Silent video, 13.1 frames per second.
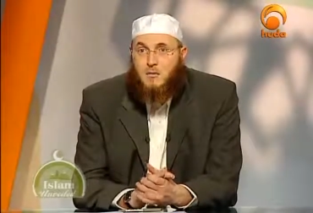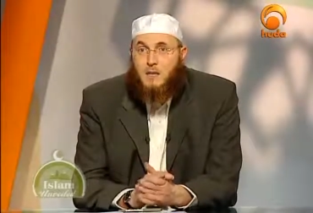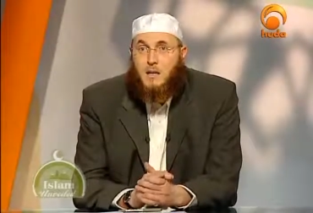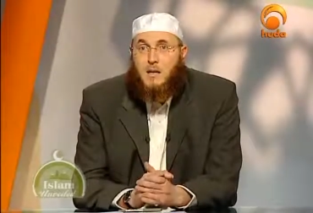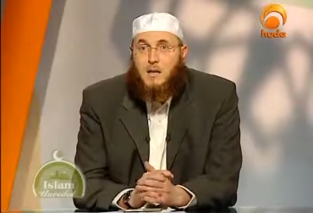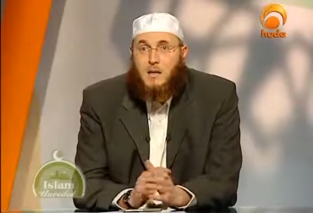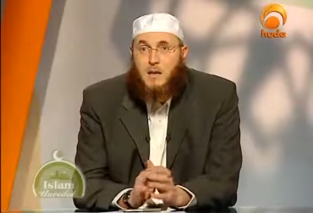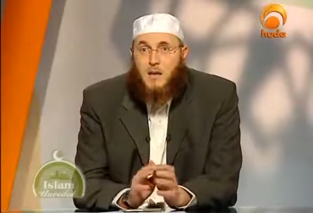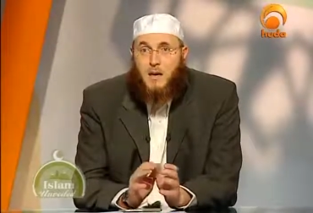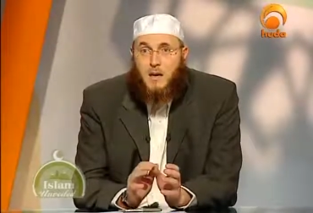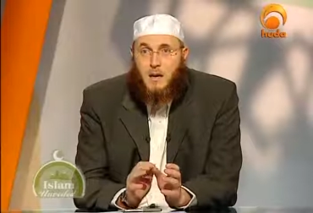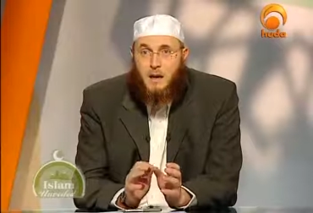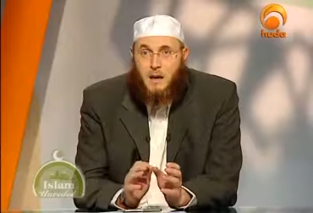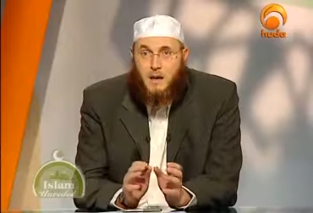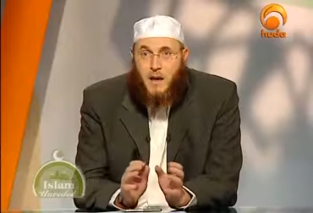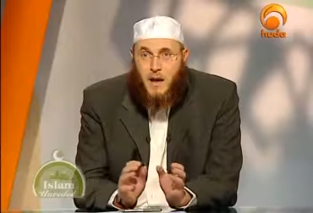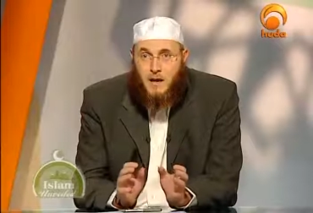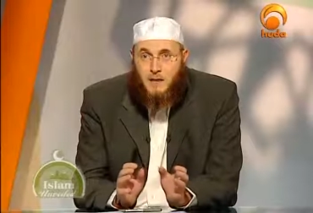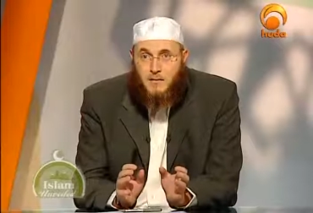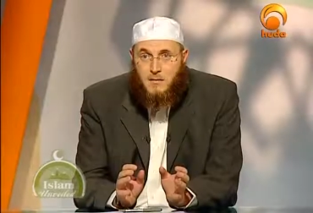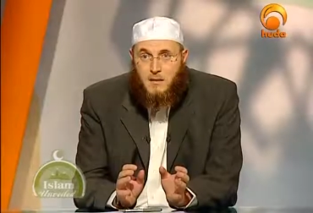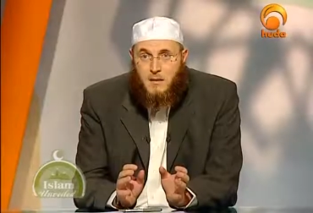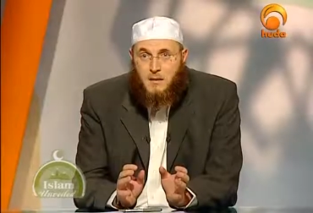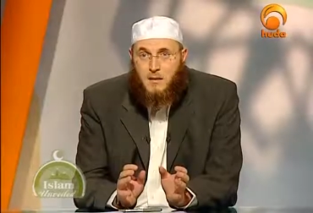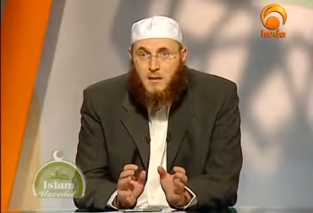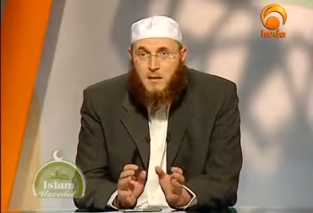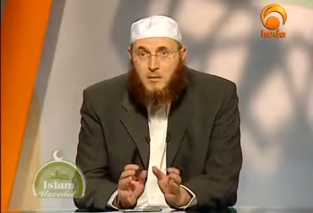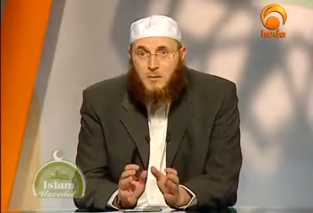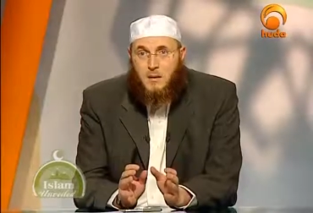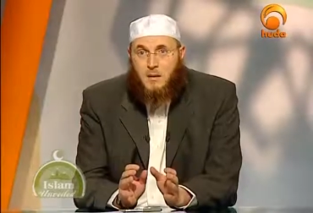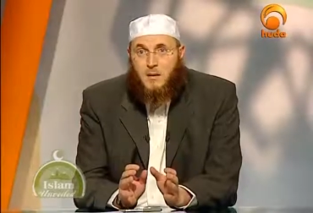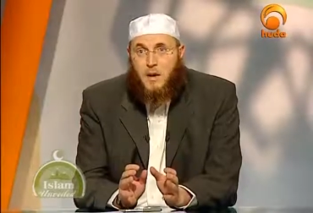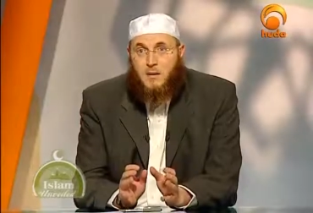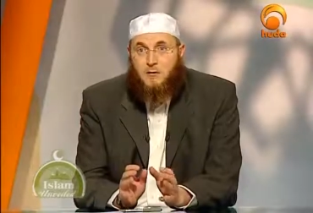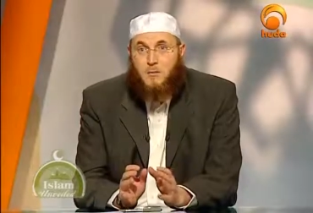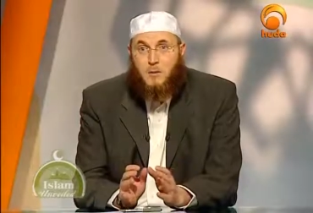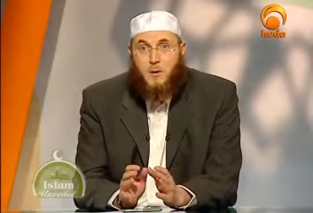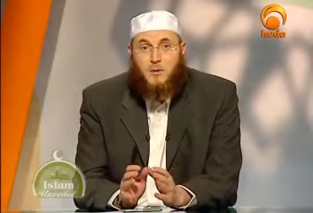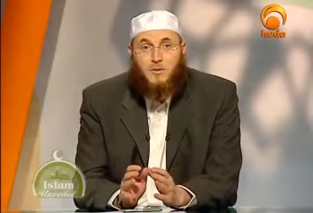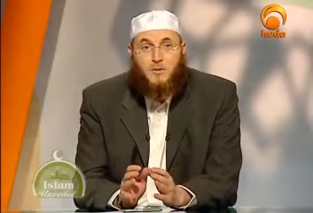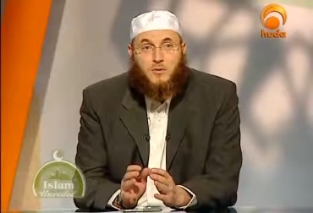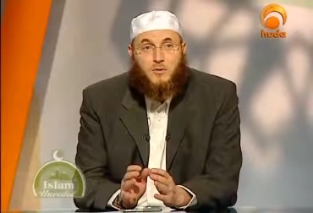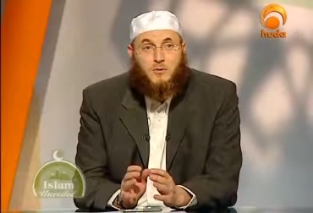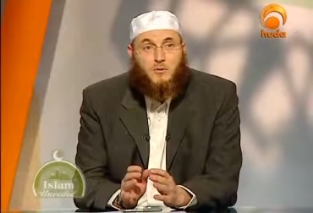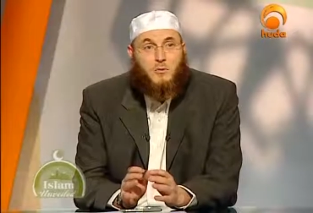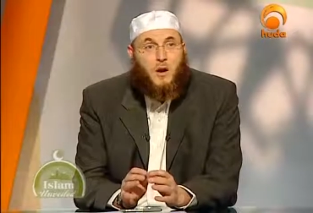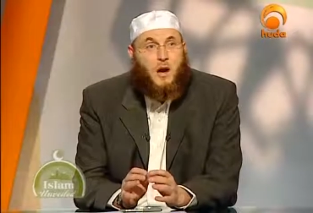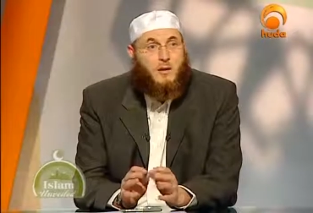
We did uh, answer in a little bit, and we promise to